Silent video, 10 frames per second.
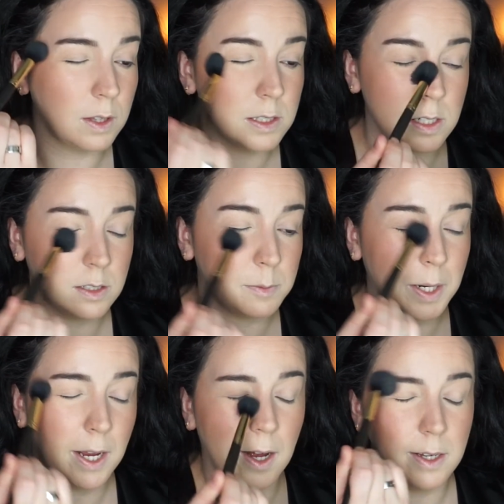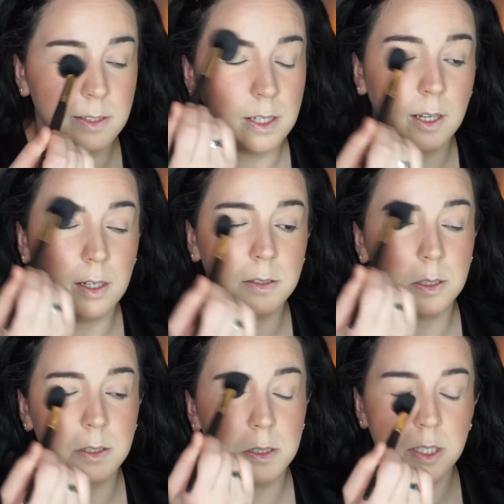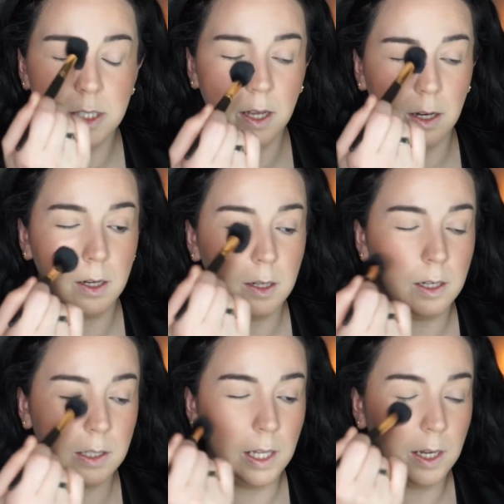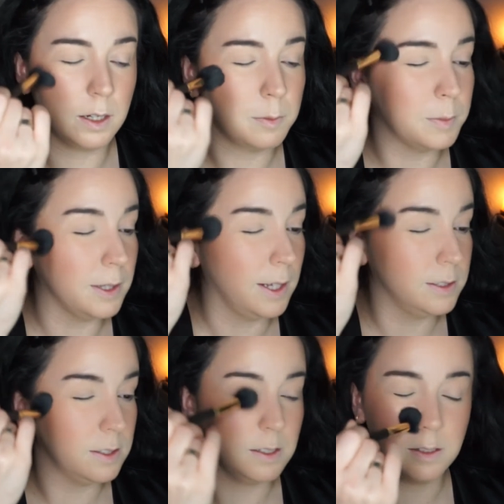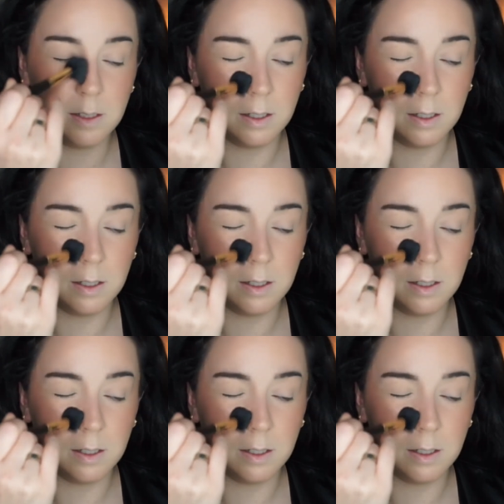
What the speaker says: this under my eyes again, just to set it and like blend in